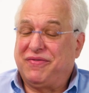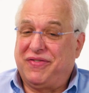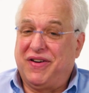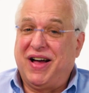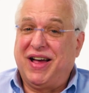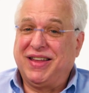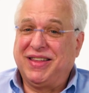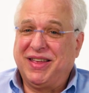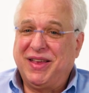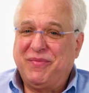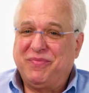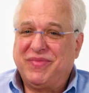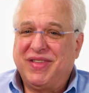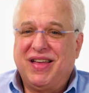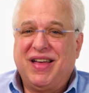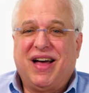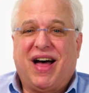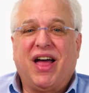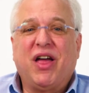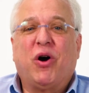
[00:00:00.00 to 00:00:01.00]
finally,
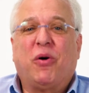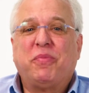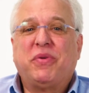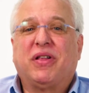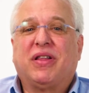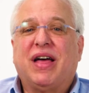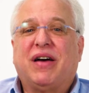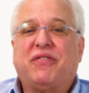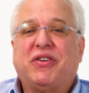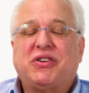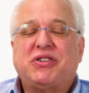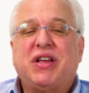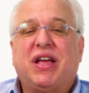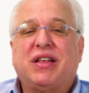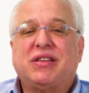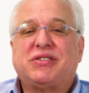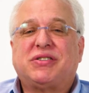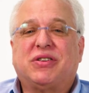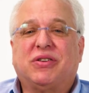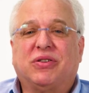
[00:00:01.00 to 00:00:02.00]
I hope you'll have a
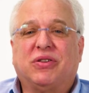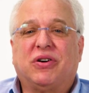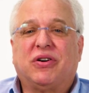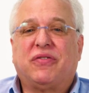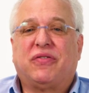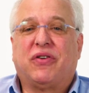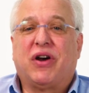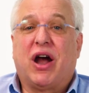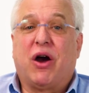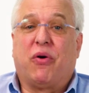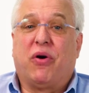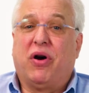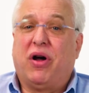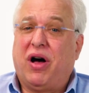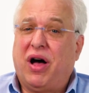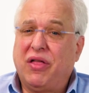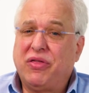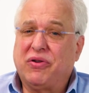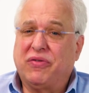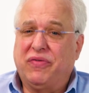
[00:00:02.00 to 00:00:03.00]
chance to look for our
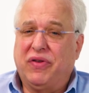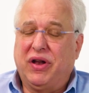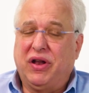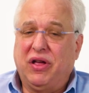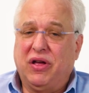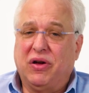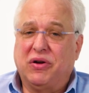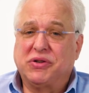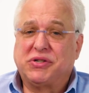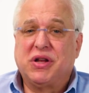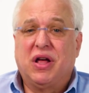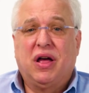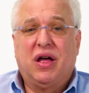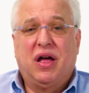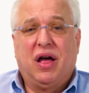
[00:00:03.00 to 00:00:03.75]
other videos